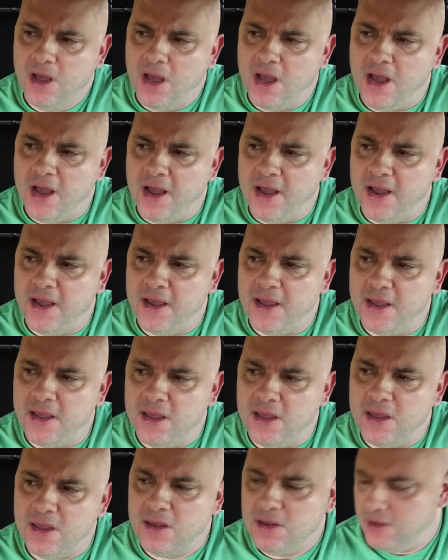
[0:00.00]

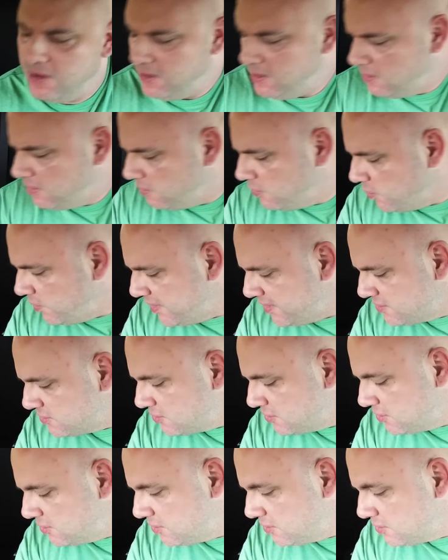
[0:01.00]
I
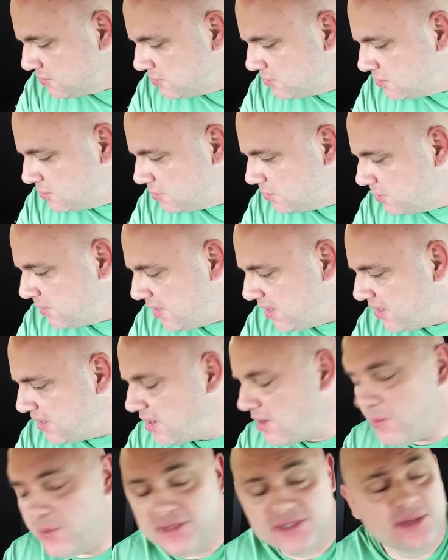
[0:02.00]
went to hang
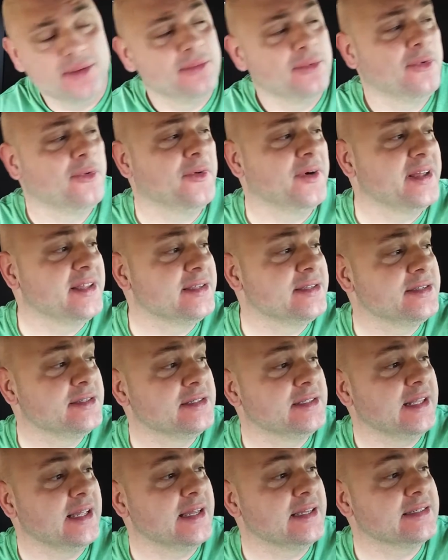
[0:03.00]
out with some
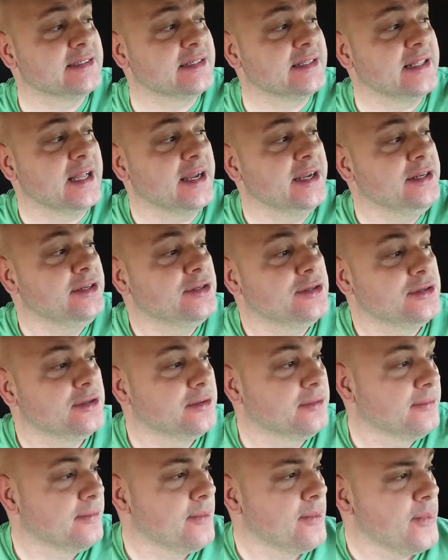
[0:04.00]
friends last night.
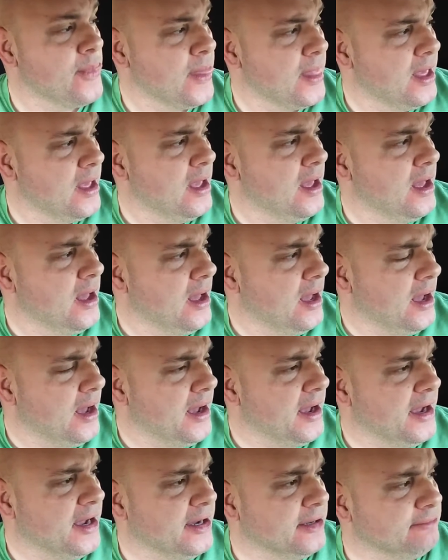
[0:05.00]

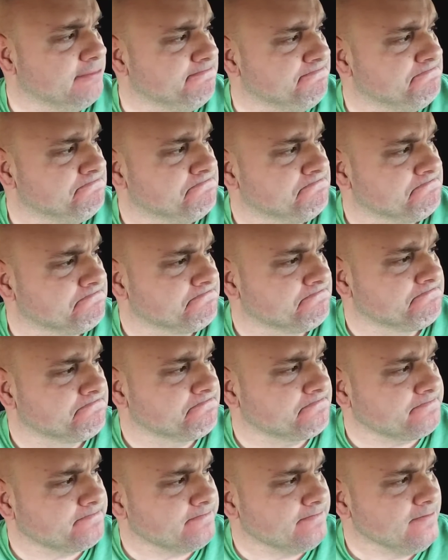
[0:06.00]
Um,
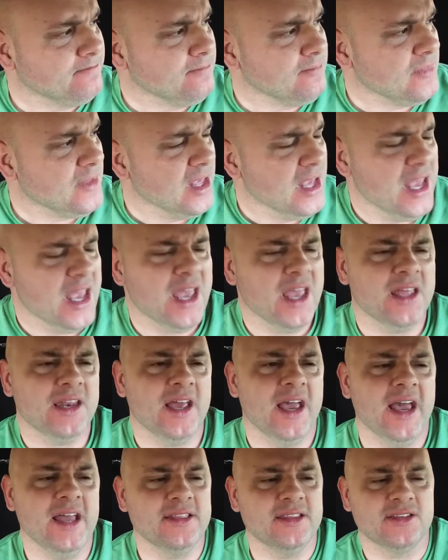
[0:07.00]
and
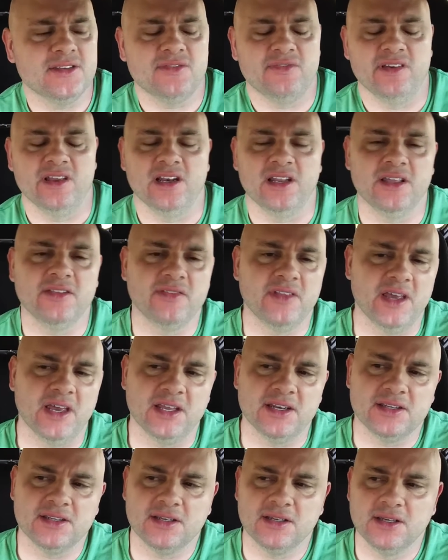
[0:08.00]
I had this feeling
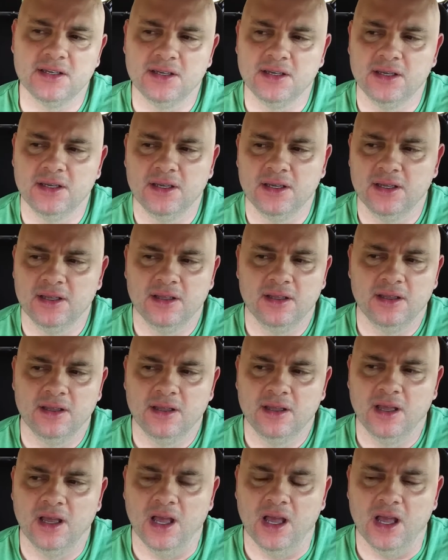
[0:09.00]
that,
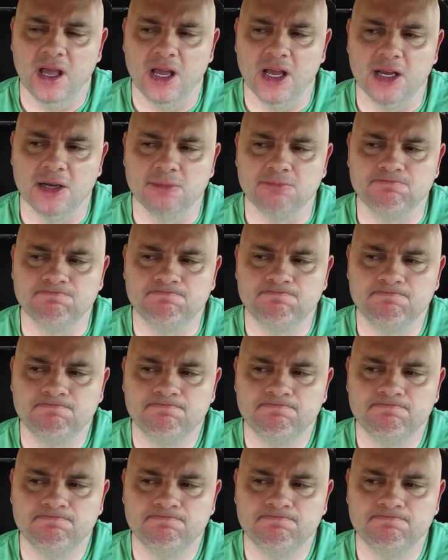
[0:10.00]
um,